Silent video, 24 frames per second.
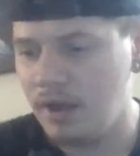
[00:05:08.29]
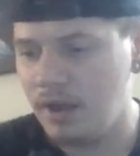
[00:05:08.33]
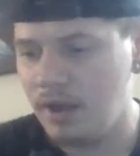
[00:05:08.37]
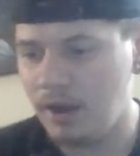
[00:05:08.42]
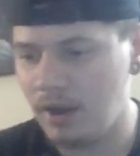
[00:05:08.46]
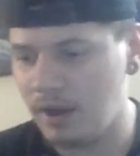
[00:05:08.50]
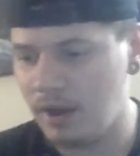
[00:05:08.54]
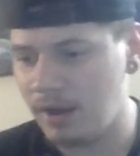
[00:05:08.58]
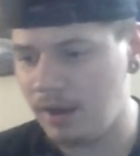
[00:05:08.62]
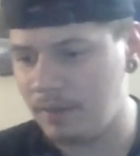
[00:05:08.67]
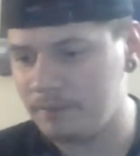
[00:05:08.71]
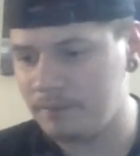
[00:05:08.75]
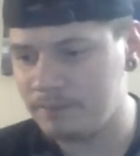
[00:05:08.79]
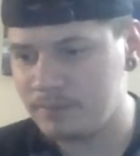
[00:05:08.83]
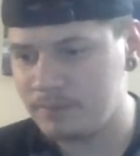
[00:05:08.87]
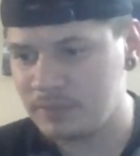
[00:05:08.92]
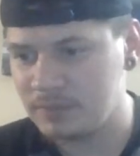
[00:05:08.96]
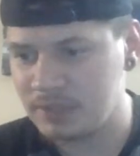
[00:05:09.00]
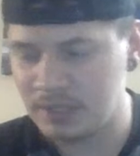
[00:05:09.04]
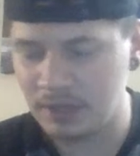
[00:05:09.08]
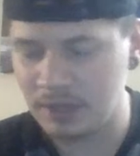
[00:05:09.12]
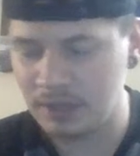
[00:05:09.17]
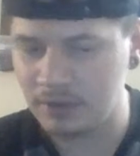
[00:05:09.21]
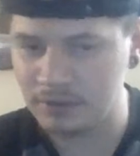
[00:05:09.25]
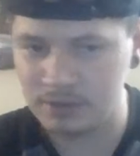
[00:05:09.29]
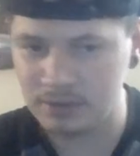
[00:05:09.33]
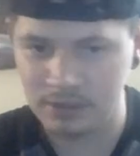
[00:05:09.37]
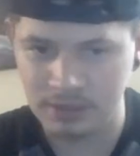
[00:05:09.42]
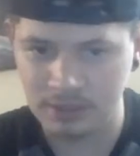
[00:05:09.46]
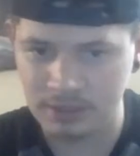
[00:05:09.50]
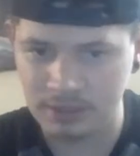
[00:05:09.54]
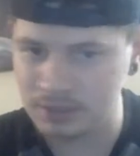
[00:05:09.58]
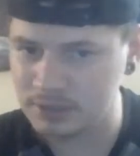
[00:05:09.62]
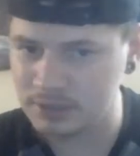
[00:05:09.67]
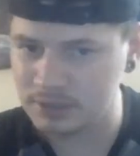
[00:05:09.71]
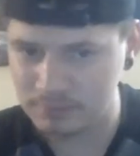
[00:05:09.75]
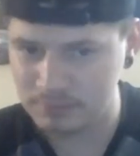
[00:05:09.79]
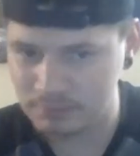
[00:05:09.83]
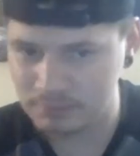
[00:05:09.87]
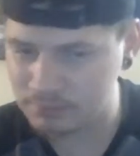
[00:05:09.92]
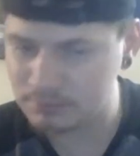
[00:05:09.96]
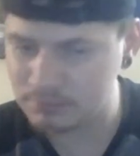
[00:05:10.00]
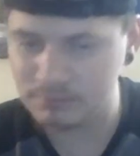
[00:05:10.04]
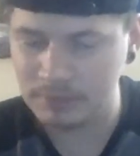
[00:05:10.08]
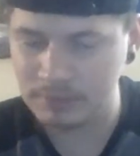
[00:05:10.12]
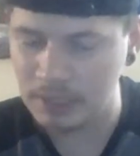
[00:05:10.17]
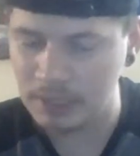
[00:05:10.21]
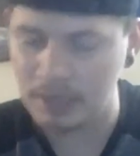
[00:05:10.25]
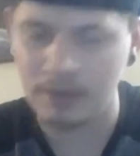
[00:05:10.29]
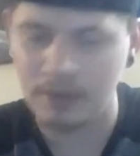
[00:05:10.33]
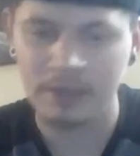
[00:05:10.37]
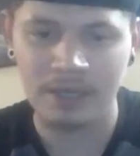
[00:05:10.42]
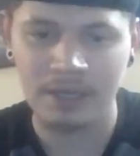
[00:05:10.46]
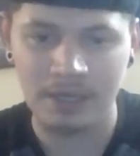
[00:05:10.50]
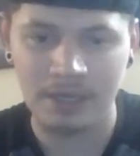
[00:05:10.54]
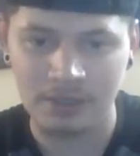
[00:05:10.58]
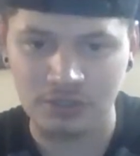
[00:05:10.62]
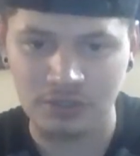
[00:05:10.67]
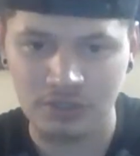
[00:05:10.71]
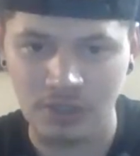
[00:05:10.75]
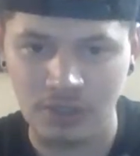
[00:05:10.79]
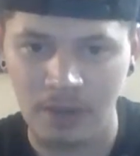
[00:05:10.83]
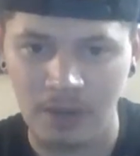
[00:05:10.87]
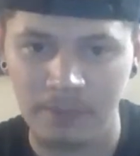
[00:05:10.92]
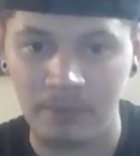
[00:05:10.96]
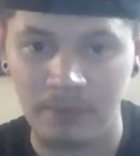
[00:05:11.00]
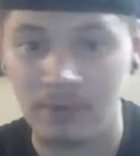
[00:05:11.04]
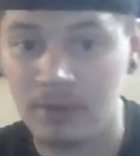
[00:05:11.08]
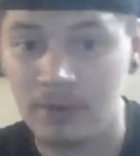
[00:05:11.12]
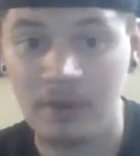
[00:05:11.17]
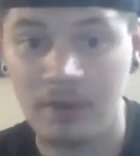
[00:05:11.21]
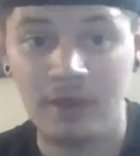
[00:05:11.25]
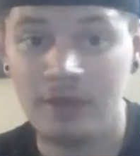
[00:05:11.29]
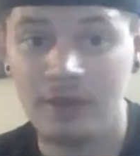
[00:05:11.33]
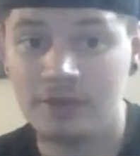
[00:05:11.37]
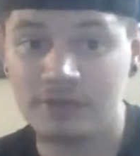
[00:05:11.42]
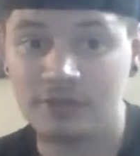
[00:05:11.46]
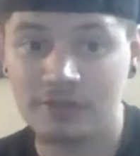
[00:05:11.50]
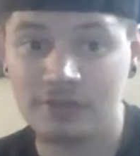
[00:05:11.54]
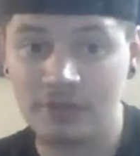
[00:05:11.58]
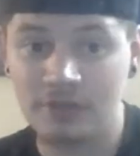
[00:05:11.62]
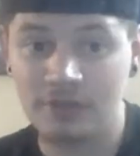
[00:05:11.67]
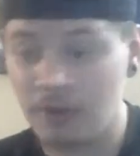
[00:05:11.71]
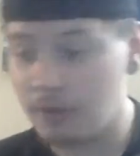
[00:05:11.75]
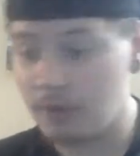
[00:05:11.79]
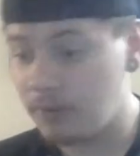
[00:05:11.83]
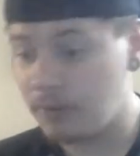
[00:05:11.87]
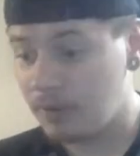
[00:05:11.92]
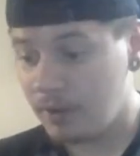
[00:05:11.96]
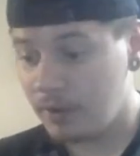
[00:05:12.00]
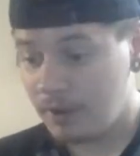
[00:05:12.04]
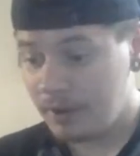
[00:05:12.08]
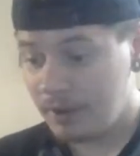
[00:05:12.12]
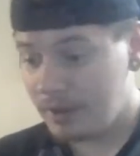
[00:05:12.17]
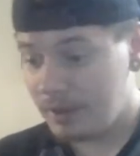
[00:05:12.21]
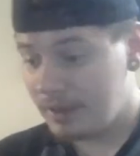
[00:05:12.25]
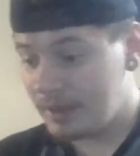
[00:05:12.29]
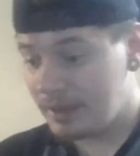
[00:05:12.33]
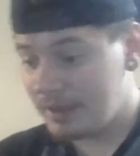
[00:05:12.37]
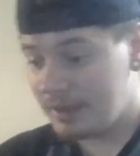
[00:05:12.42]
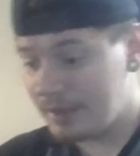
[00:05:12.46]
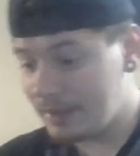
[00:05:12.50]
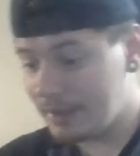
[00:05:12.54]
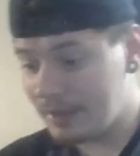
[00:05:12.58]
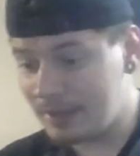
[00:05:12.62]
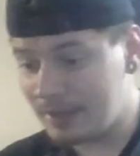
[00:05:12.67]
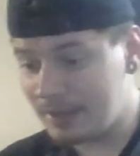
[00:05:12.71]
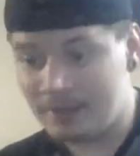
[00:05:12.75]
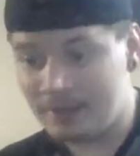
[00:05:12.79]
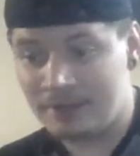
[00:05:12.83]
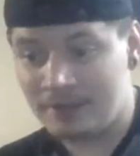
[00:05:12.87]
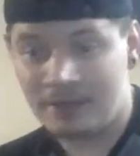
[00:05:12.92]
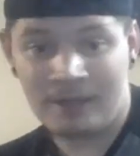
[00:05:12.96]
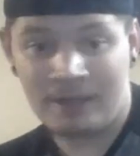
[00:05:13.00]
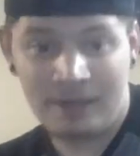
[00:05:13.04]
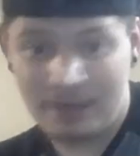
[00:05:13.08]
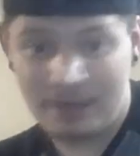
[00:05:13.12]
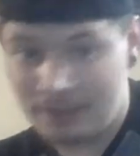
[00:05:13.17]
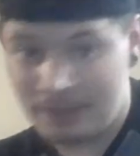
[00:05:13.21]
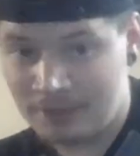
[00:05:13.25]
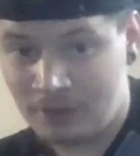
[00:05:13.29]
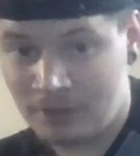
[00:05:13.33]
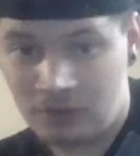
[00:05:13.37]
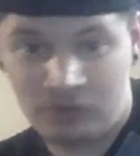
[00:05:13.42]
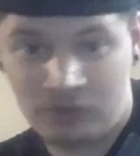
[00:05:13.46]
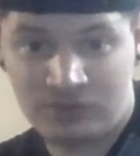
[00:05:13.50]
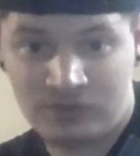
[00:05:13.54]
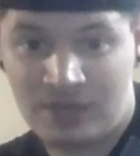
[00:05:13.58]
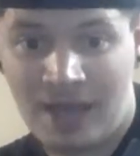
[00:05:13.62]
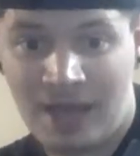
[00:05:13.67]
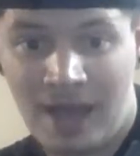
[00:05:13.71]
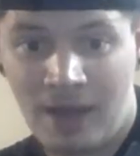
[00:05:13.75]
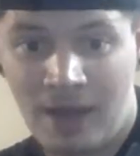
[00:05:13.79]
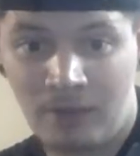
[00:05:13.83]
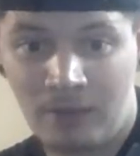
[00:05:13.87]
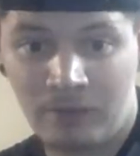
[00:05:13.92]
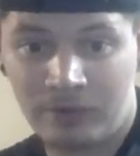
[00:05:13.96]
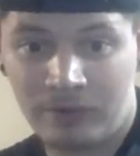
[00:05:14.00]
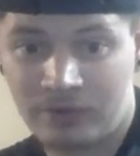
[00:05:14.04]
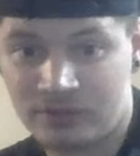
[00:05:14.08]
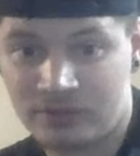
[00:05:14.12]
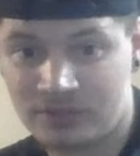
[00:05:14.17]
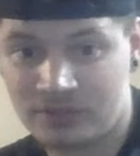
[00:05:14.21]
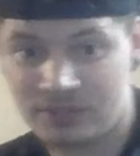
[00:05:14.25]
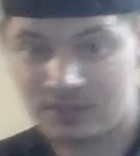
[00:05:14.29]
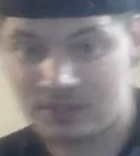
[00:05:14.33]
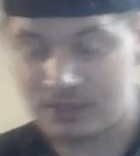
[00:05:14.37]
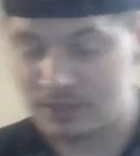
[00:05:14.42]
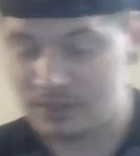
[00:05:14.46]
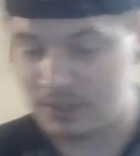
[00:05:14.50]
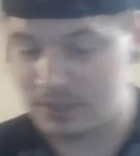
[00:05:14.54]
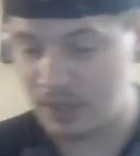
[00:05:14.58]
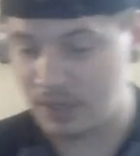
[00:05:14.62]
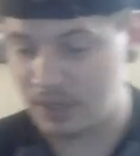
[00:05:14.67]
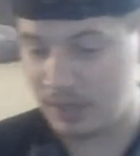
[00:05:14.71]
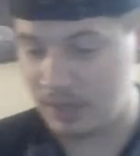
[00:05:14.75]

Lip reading: They're just getting in trouble. So in those hours